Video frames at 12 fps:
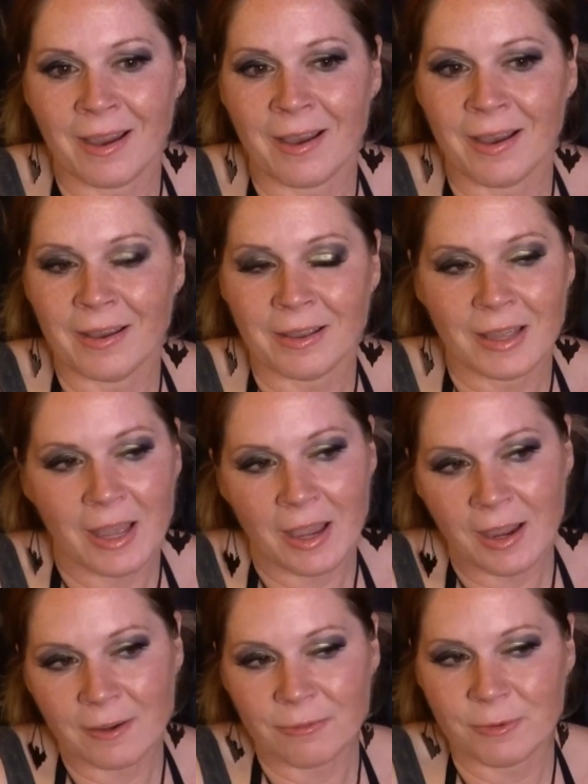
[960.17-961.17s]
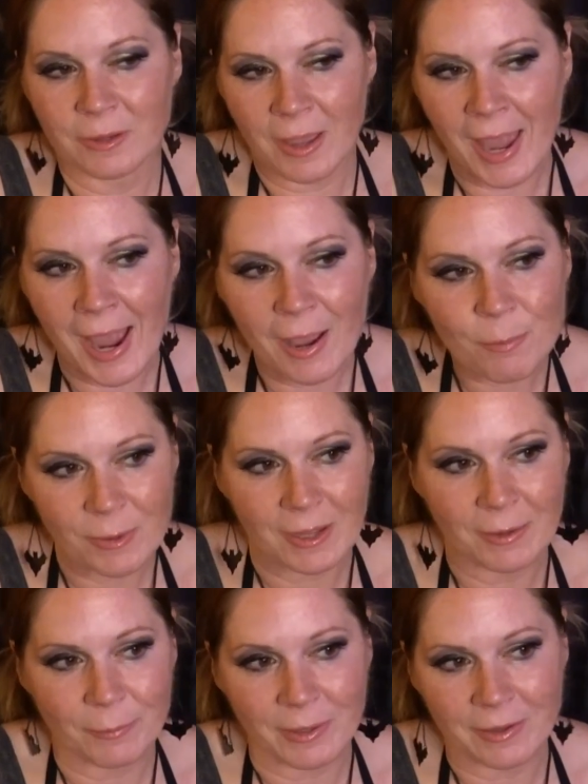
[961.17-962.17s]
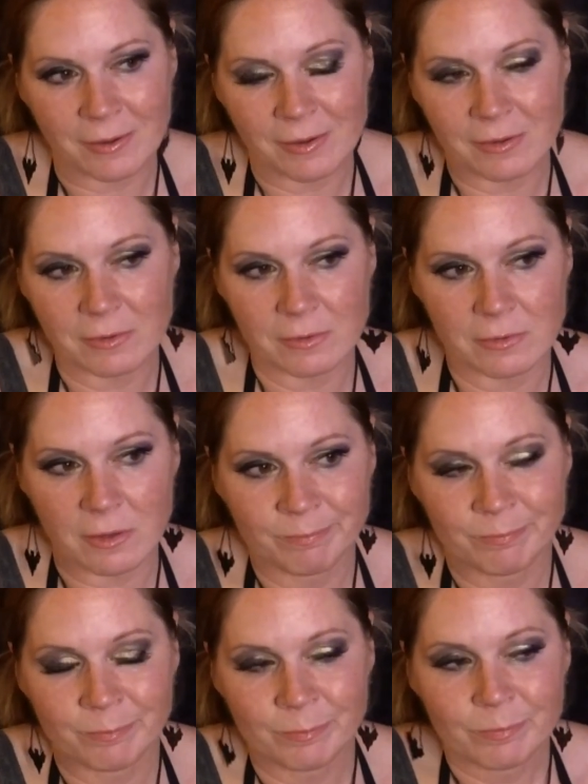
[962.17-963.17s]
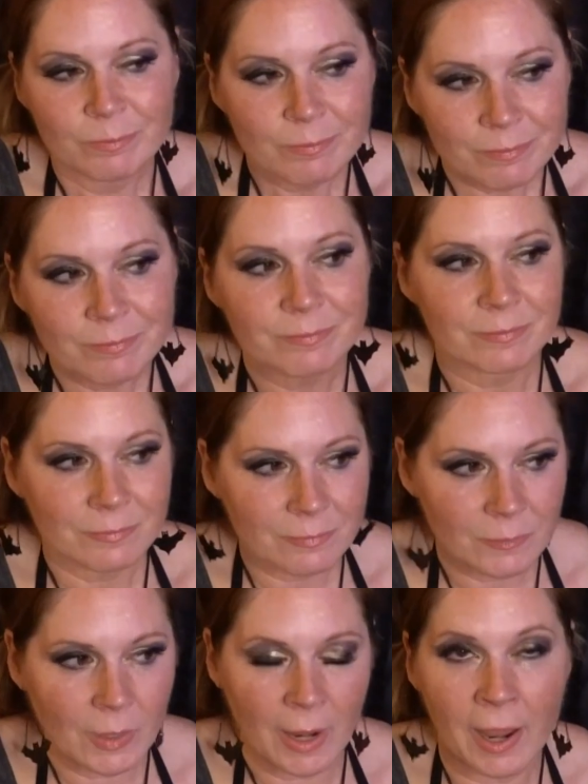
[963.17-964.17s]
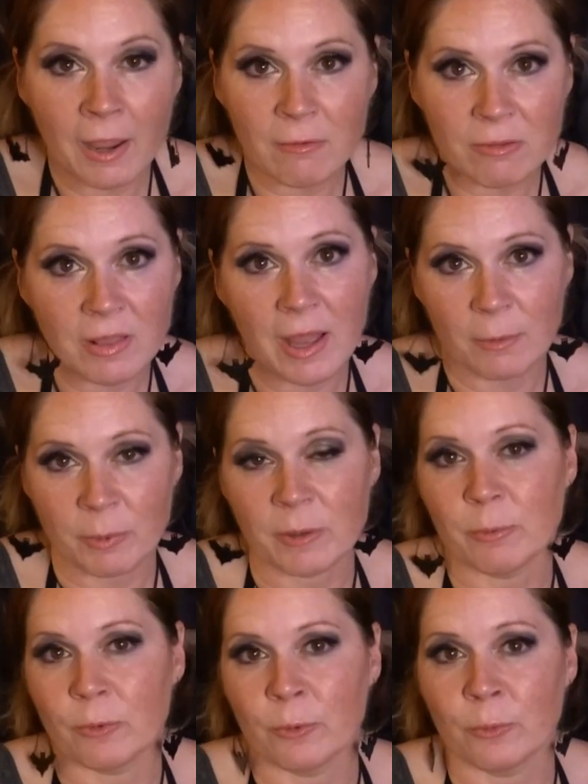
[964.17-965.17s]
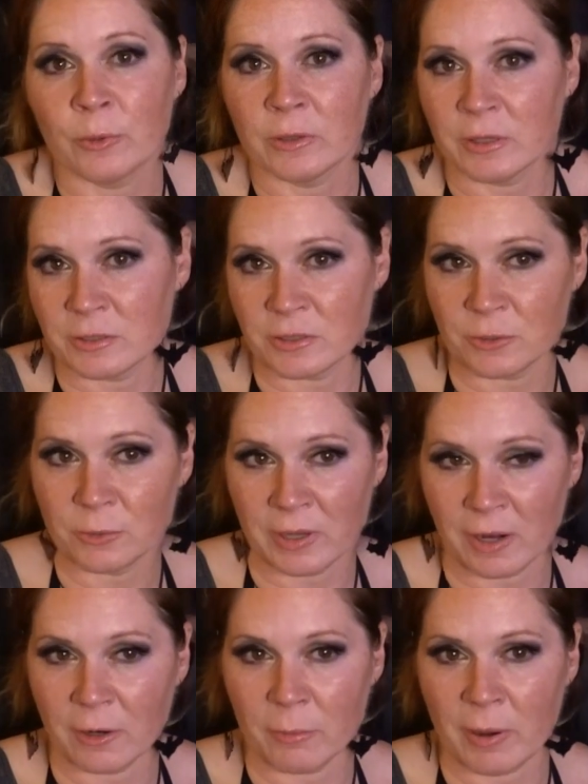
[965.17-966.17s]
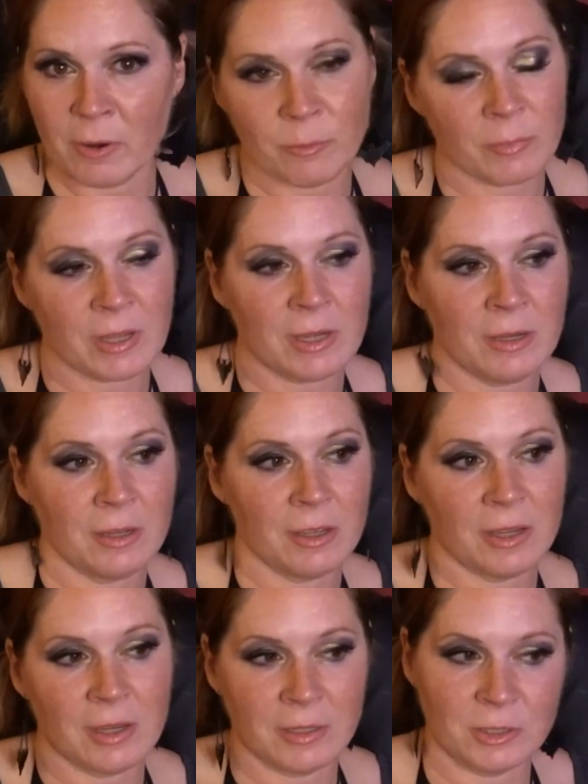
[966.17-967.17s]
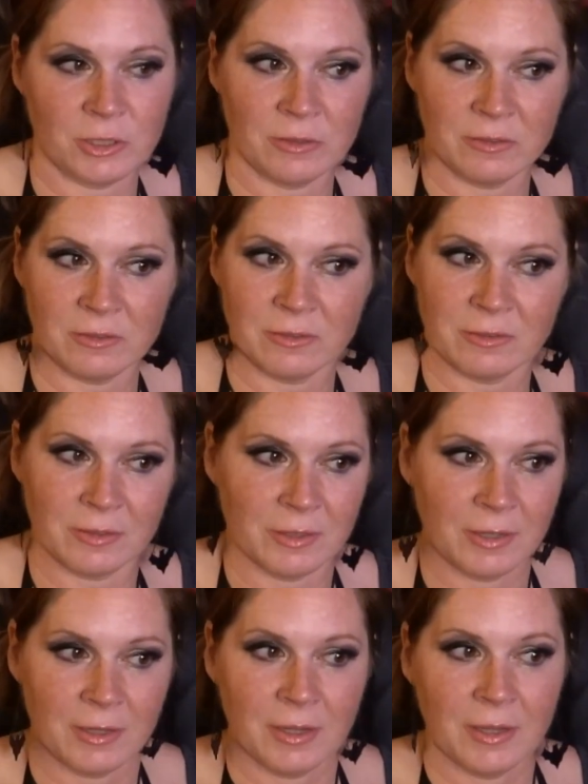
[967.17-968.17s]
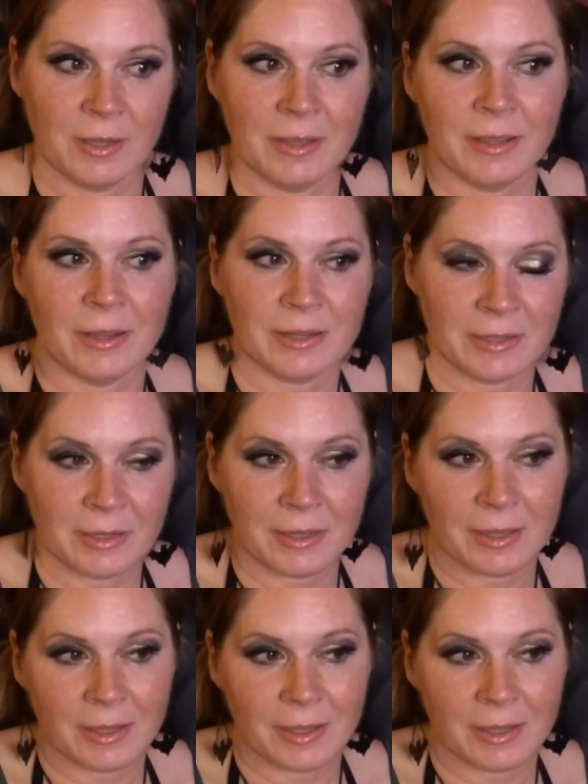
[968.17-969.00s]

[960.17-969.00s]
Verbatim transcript: uh, I feel happy because I have a lot of people who really do care about me. It just it